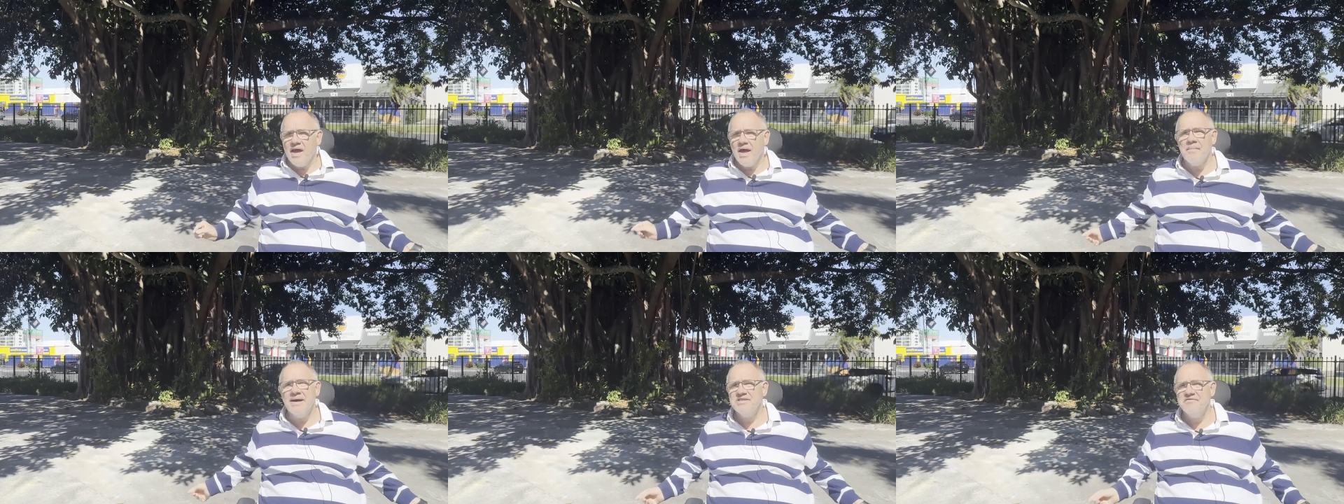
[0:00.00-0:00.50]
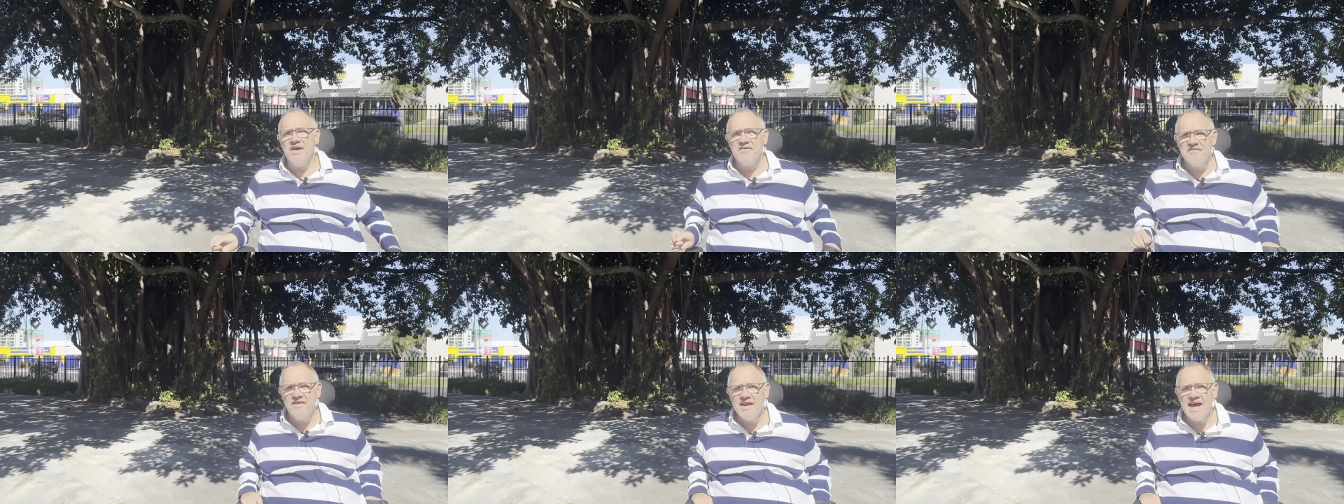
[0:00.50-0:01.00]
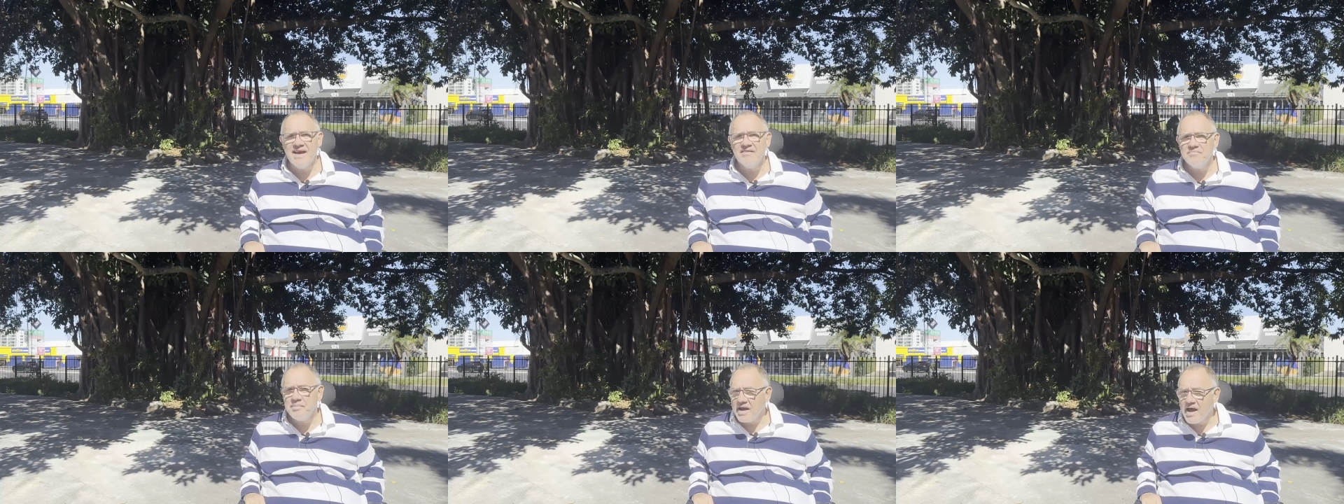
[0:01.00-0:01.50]
and much of our city
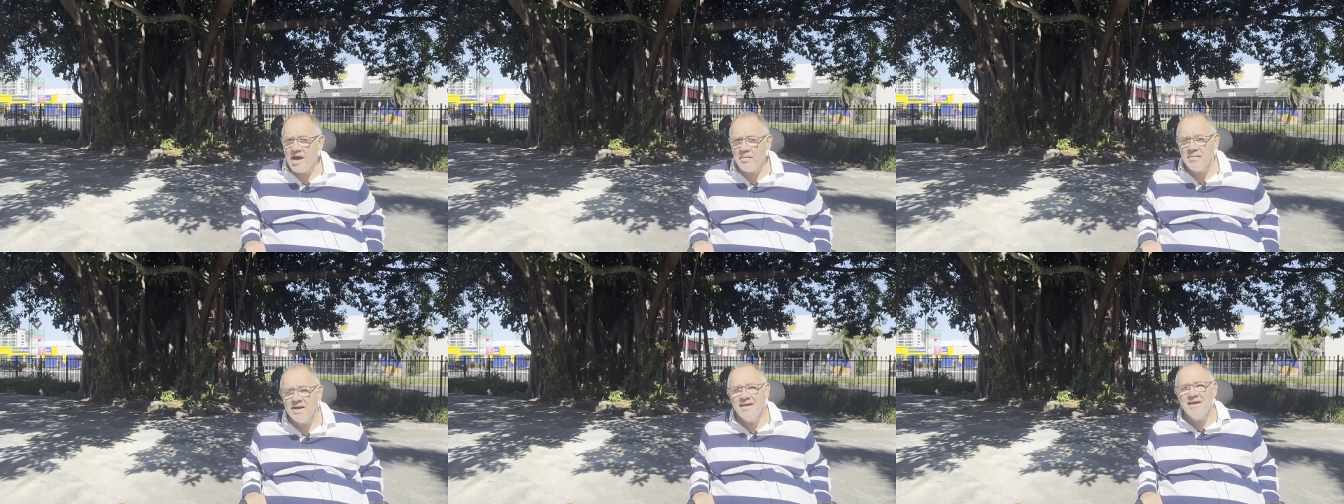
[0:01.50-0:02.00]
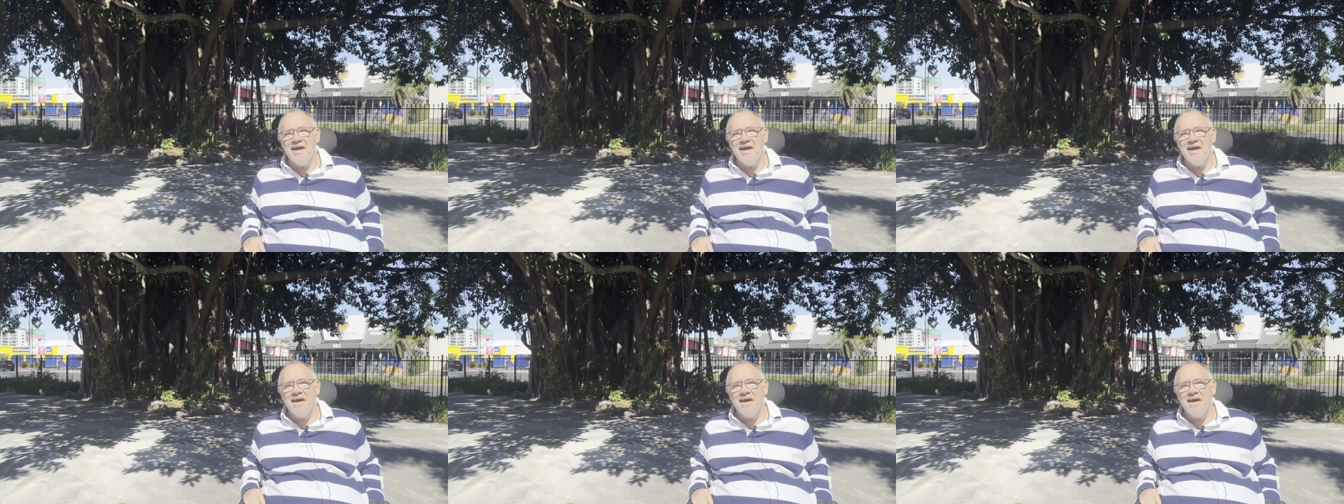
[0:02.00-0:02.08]
has become,